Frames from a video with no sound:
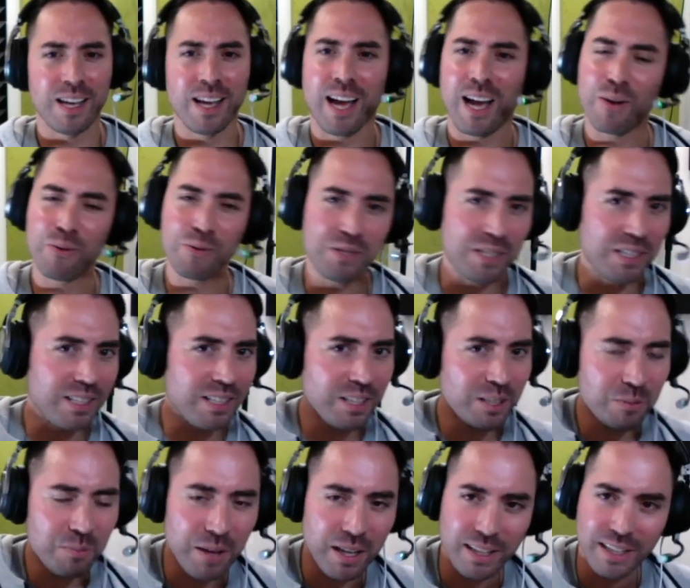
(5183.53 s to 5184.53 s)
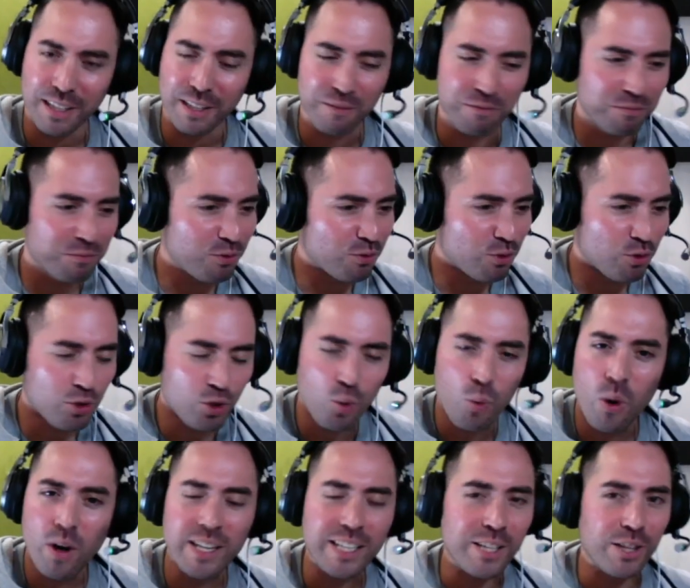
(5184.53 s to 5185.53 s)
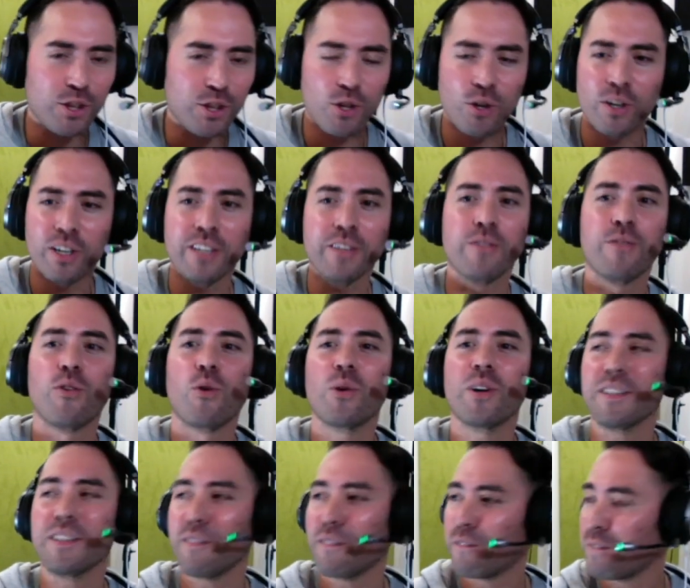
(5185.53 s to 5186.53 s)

I was emailing twenty, thirty, forty,